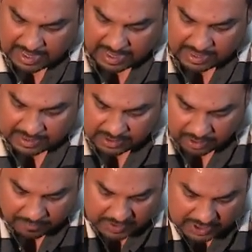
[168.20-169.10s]
is
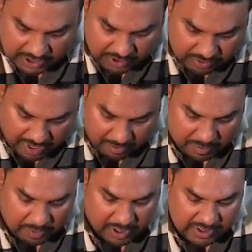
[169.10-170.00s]
obviously two
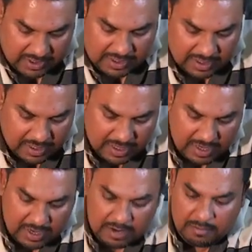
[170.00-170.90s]
camera bodies,
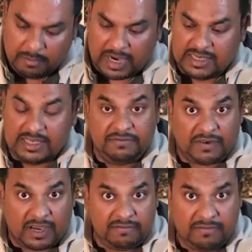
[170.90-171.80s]
my
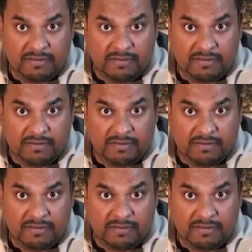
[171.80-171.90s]
D5,